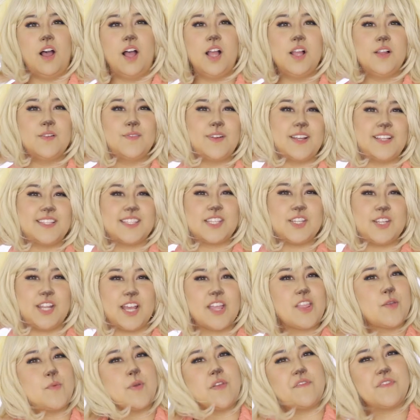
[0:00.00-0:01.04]
All right, so
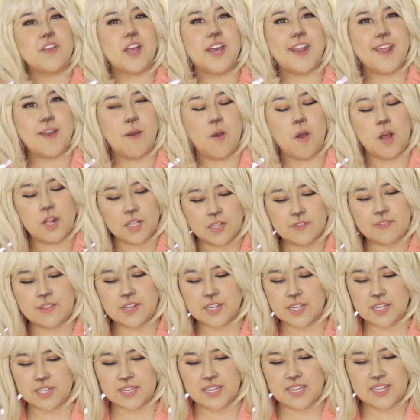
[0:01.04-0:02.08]
now that we've cut out all of
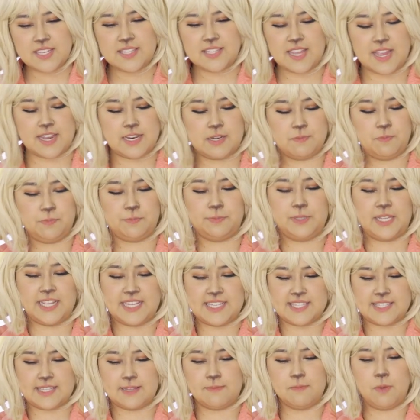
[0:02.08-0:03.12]
the cookies and
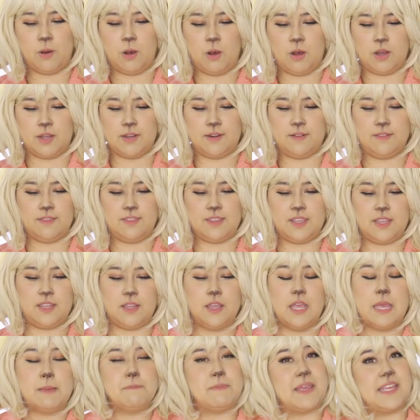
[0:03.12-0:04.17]
placed them on
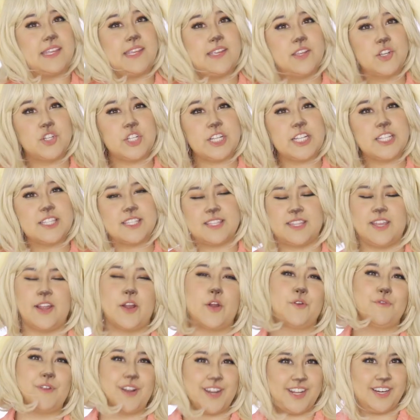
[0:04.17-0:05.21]
the baking sheets, they
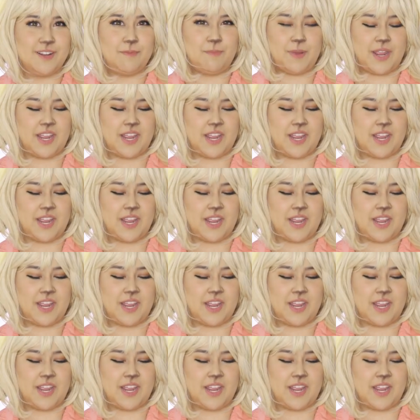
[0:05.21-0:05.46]
are ready to